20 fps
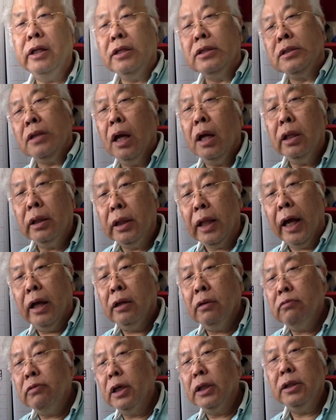this
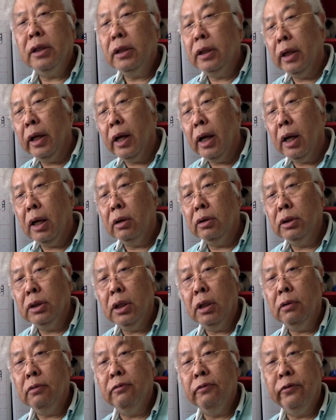than writing it out
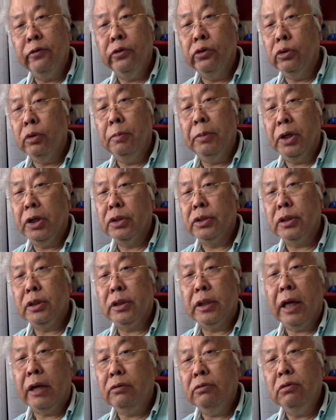in full, because
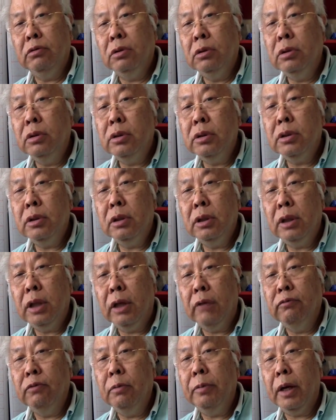that
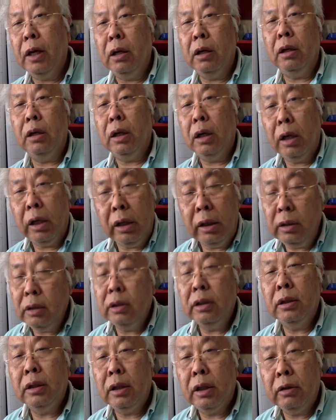would be
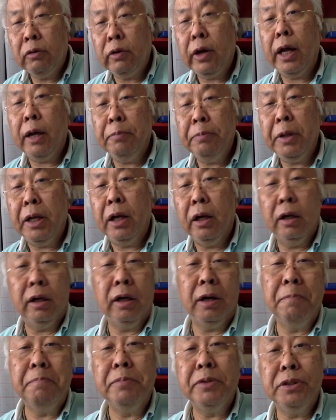quite a bit of
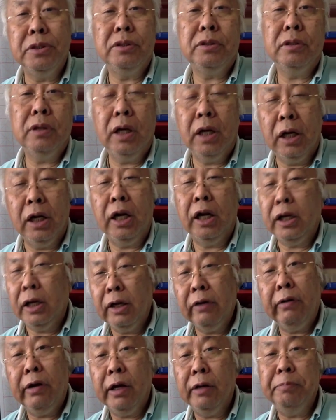numbers,
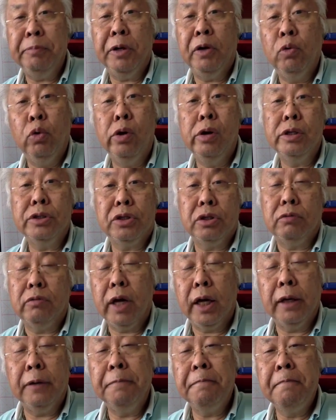quite a bit of words to
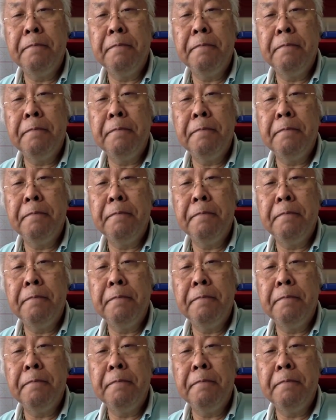write.